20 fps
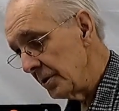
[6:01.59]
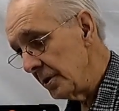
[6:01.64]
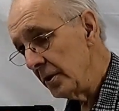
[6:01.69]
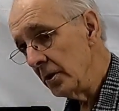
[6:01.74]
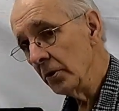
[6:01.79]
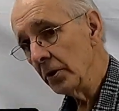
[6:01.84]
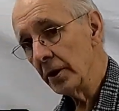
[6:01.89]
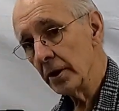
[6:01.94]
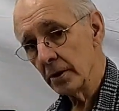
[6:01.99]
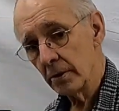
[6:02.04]

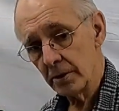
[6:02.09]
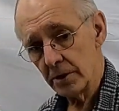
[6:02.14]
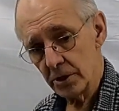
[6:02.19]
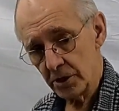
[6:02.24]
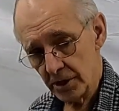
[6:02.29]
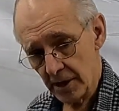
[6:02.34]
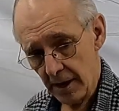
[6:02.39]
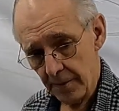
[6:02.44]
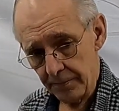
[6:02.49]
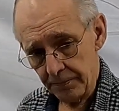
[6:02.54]
deal here
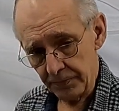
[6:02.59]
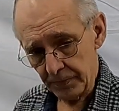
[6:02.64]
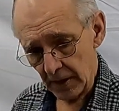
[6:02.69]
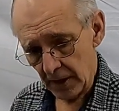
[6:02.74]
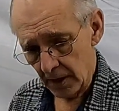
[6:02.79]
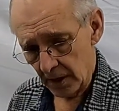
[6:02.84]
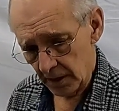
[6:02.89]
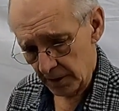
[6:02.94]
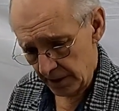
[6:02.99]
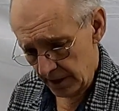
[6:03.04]
is that
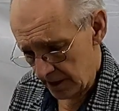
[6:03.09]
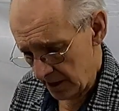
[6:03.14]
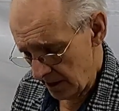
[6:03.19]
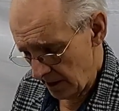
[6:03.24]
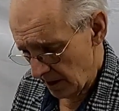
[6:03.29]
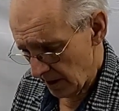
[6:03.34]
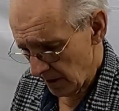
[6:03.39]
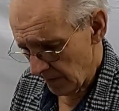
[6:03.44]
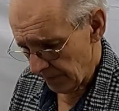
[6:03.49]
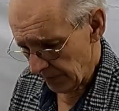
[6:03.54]

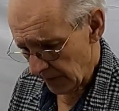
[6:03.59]
the